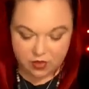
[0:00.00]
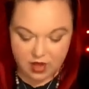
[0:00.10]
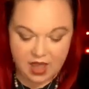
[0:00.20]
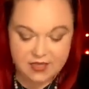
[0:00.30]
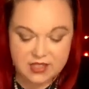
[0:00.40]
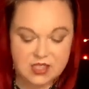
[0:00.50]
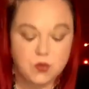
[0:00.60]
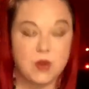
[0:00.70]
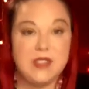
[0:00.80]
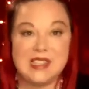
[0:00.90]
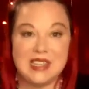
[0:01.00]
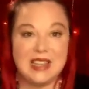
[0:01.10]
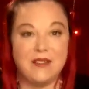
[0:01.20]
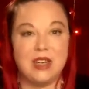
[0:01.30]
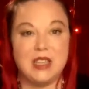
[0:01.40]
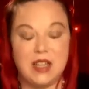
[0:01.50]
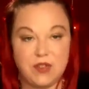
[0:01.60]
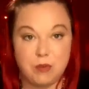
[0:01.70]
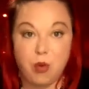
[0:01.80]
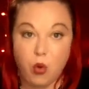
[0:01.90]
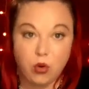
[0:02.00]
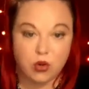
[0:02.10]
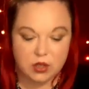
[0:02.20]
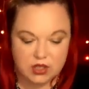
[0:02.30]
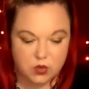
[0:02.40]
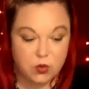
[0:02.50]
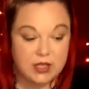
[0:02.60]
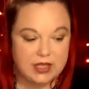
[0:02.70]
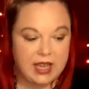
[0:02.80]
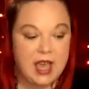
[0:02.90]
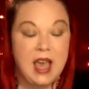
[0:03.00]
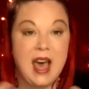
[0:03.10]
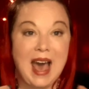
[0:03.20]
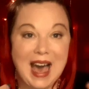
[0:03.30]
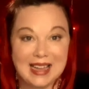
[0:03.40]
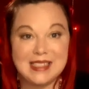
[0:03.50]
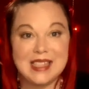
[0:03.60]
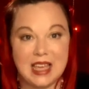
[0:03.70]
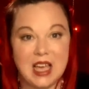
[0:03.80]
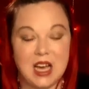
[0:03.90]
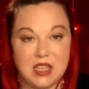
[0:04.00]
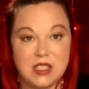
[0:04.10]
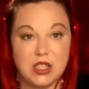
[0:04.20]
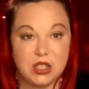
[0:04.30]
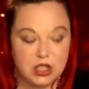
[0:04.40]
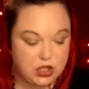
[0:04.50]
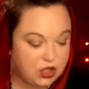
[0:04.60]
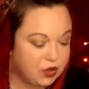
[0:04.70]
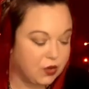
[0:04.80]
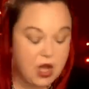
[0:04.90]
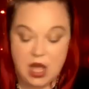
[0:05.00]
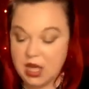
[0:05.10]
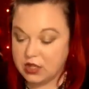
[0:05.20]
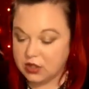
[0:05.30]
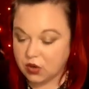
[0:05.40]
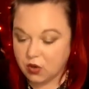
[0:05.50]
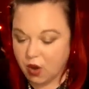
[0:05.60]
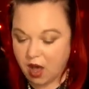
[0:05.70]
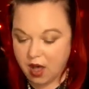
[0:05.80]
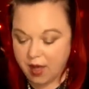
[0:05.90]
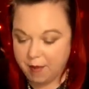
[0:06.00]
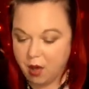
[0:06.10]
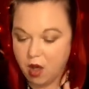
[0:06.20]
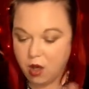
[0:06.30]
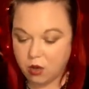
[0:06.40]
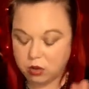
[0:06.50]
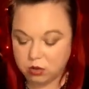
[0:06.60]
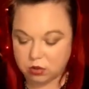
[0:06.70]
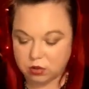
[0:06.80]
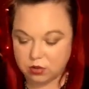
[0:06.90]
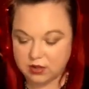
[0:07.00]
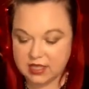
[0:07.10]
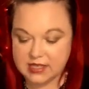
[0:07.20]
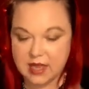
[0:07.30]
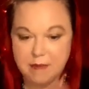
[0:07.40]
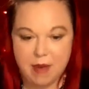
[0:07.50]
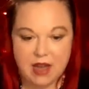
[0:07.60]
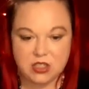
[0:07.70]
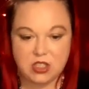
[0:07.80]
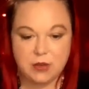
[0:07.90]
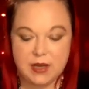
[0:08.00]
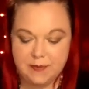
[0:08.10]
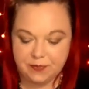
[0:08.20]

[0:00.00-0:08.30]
and this is what this 1111 portal is really asking us to do. So let's get back to it.